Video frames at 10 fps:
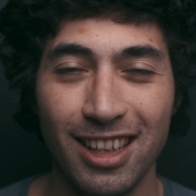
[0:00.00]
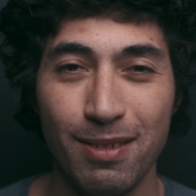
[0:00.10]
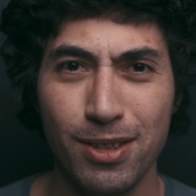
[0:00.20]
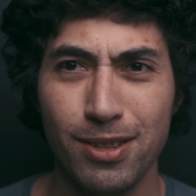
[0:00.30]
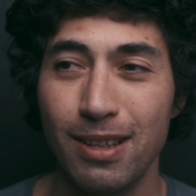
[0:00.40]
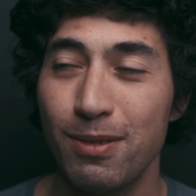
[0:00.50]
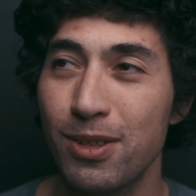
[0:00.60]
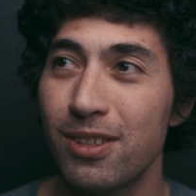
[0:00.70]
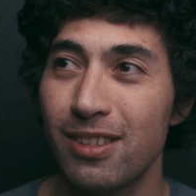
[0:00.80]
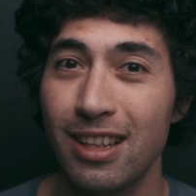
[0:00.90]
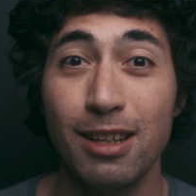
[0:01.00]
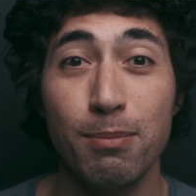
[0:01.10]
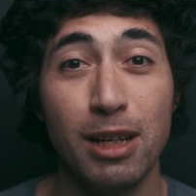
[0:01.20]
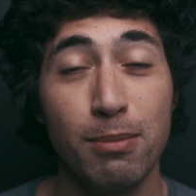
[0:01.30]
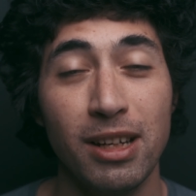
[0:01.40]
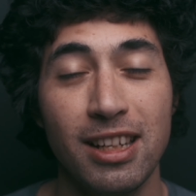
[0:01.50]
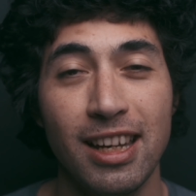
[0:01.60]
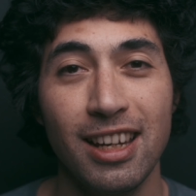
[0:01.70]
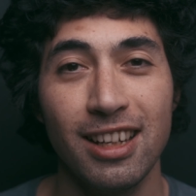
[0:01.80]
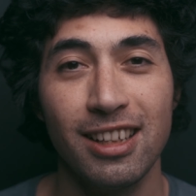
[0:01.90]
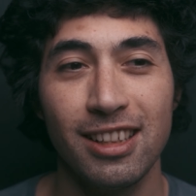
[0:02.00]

That was that was yeah, that made my day.